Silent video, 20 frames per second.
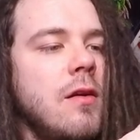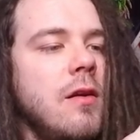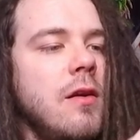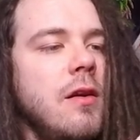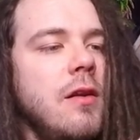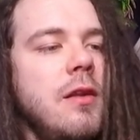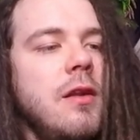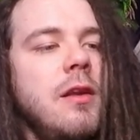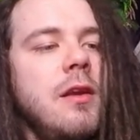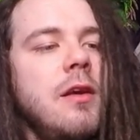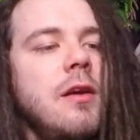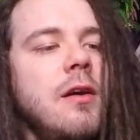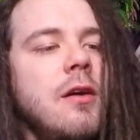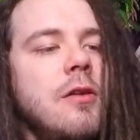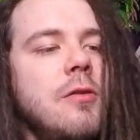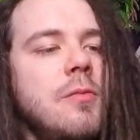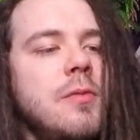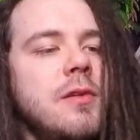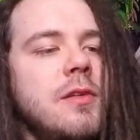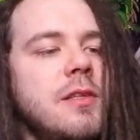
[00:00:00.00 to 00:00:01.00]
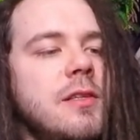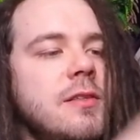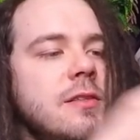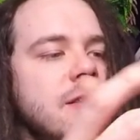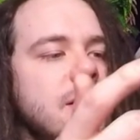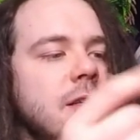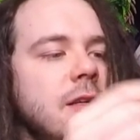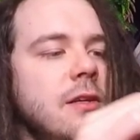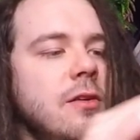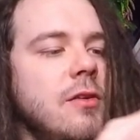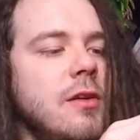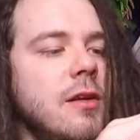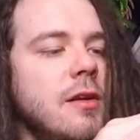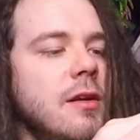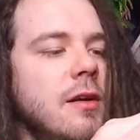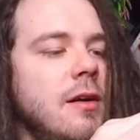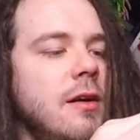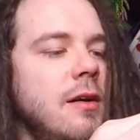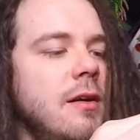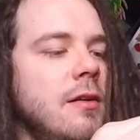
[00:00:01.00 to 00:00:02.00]
And then it opens and then you can
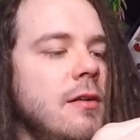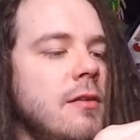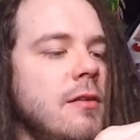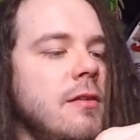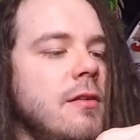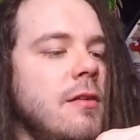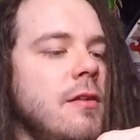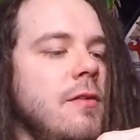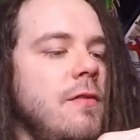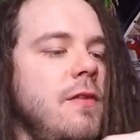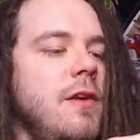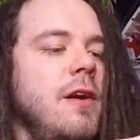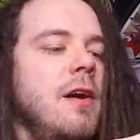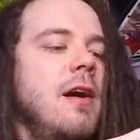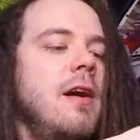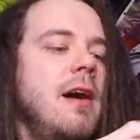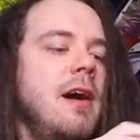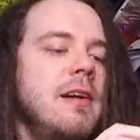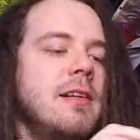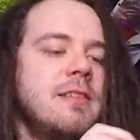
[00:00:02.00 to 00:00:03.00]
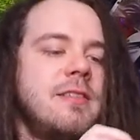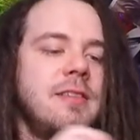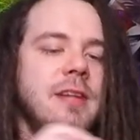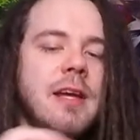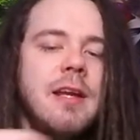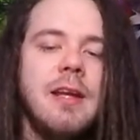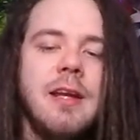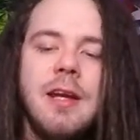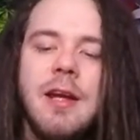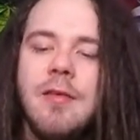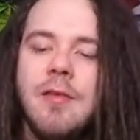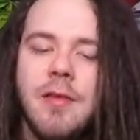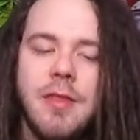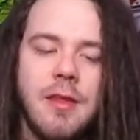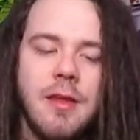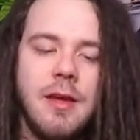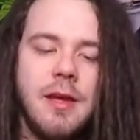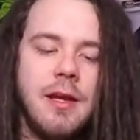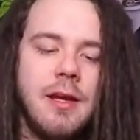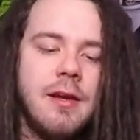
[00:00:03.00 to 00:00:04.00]
uh, figure out how to set it and
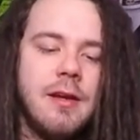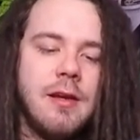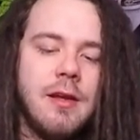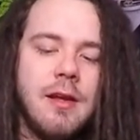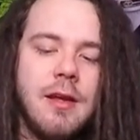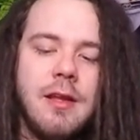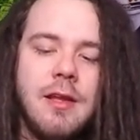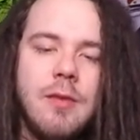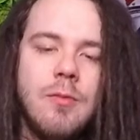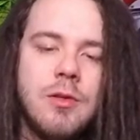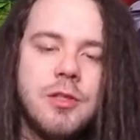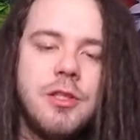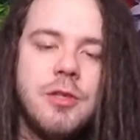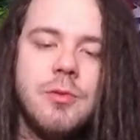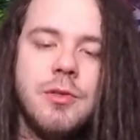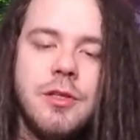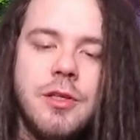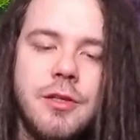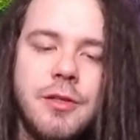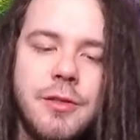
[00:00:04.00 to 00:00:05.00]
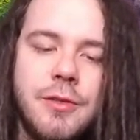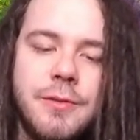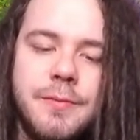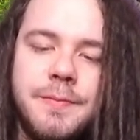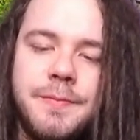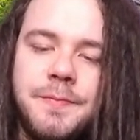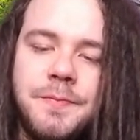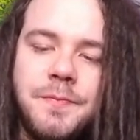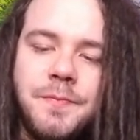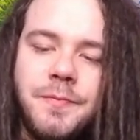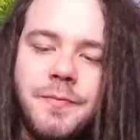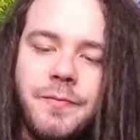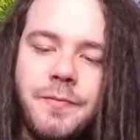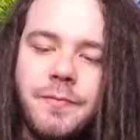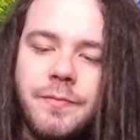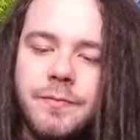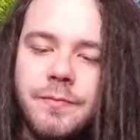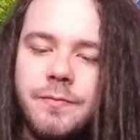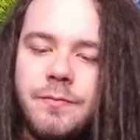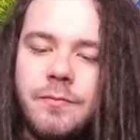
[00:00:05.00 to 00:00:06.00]
everything. And then what you would do
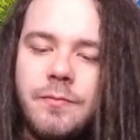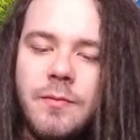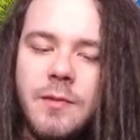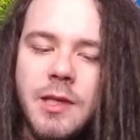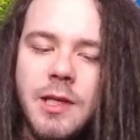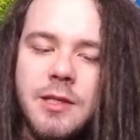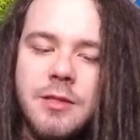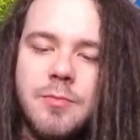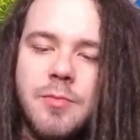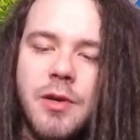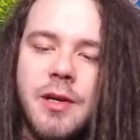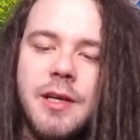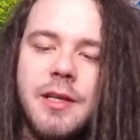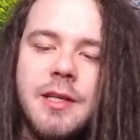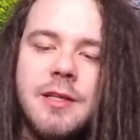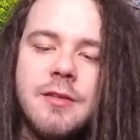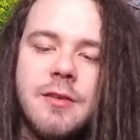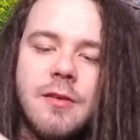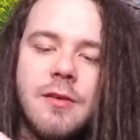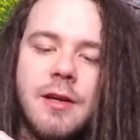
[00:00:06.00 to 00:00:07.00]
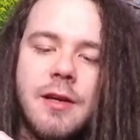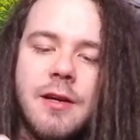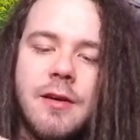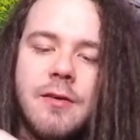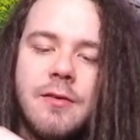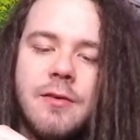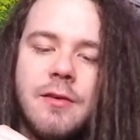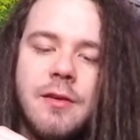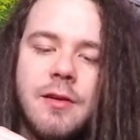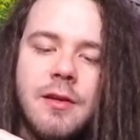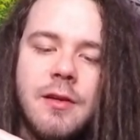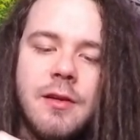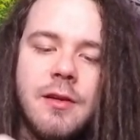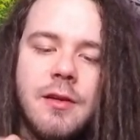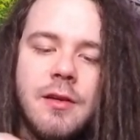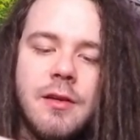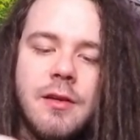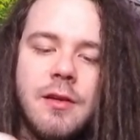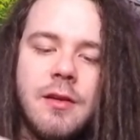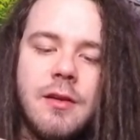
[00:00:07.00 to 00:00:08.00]
is bring these around
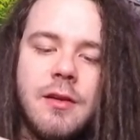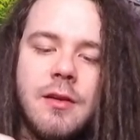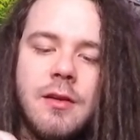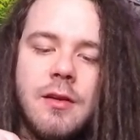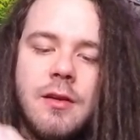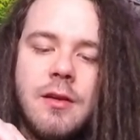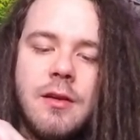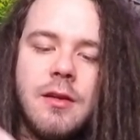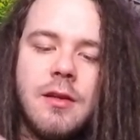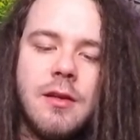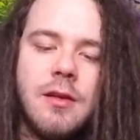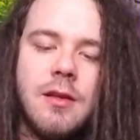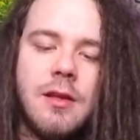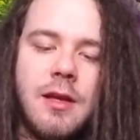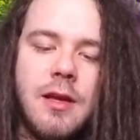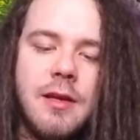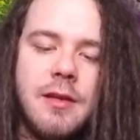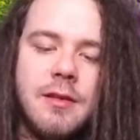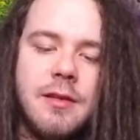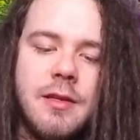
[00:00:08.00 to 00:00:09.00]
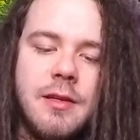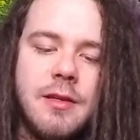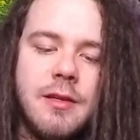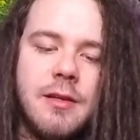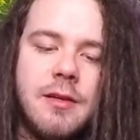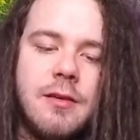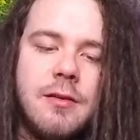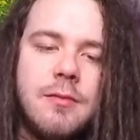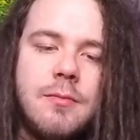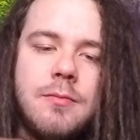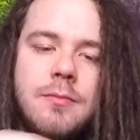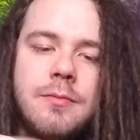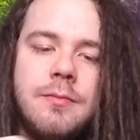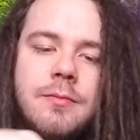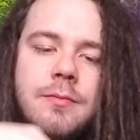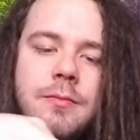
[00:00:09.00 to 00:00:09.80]
like the um,